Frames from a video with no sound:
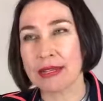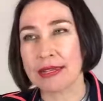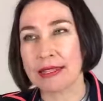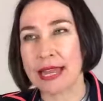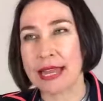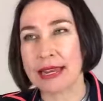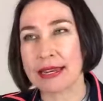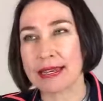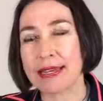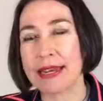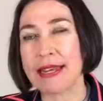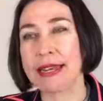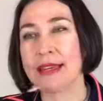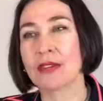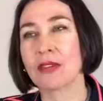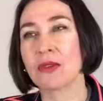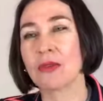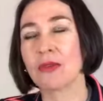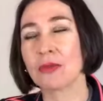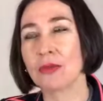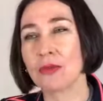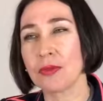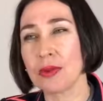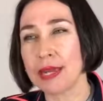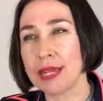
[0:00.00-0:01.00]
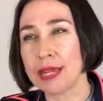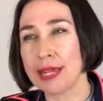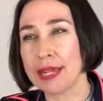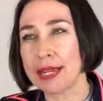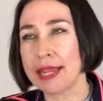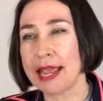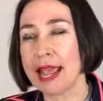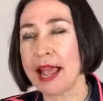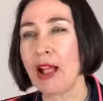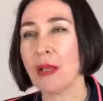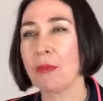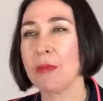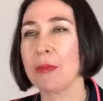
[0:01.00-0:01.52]
technique to
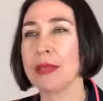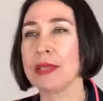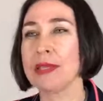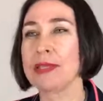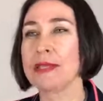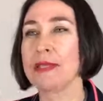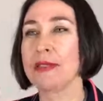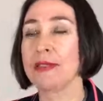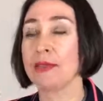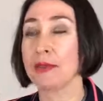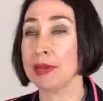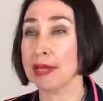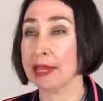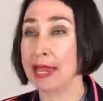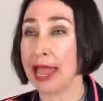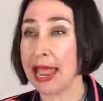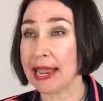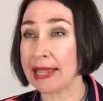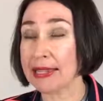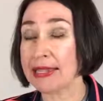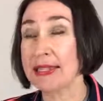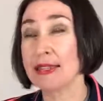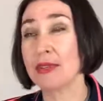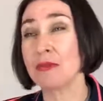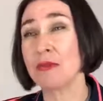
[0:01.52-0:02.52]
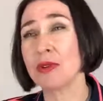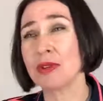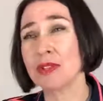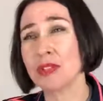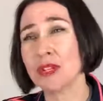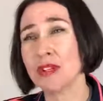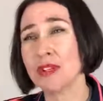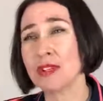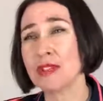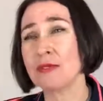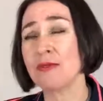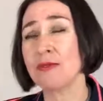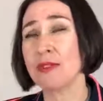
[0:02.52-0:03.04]
really help us relax and
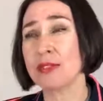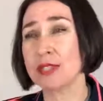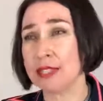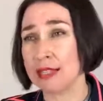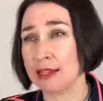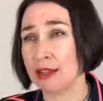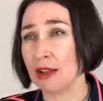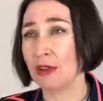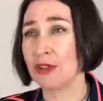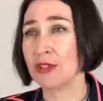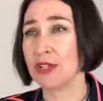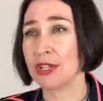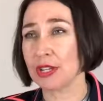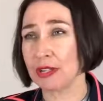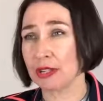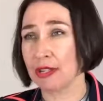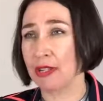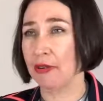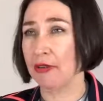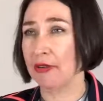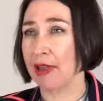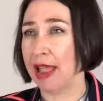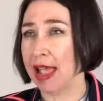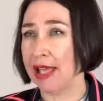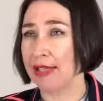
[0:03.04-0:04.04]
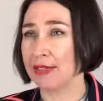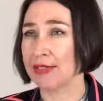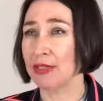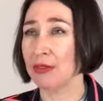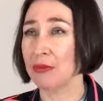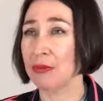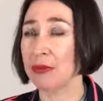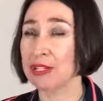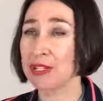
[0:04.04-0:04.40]
reduce physiological arousal,